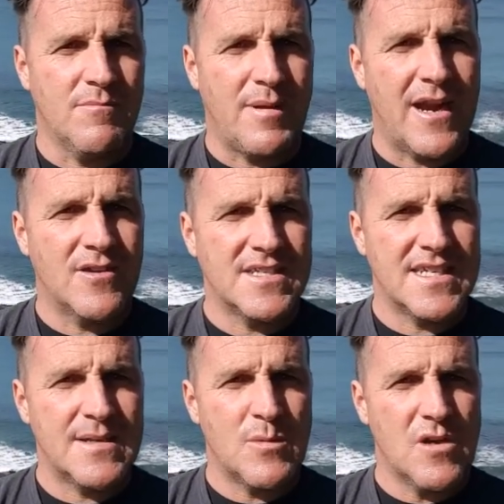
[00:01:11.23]

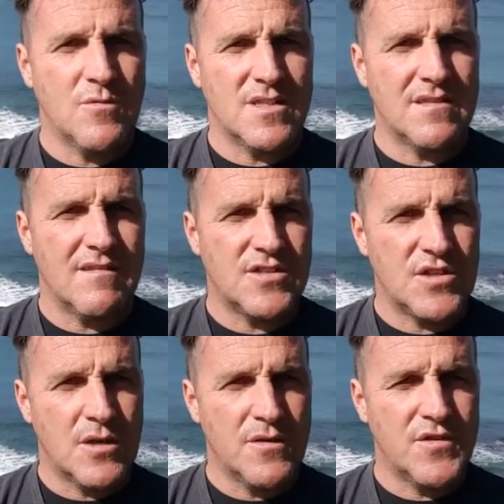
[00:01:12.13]
paracetamol with
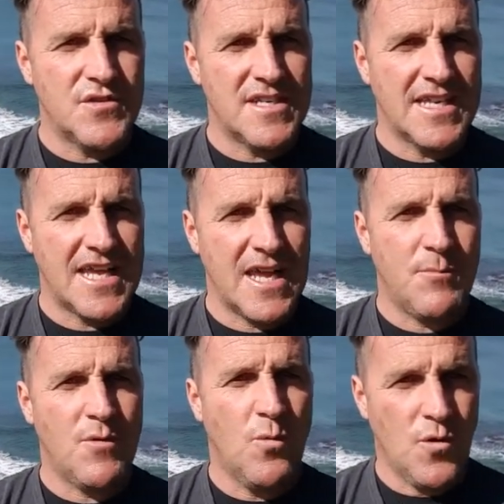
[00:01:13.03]
pseudoephedrine to
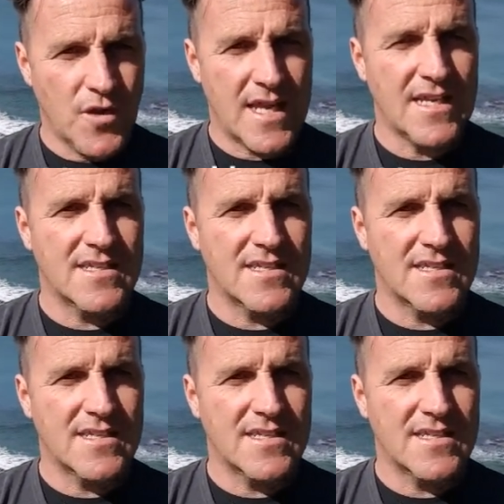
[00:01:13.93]
keep you working,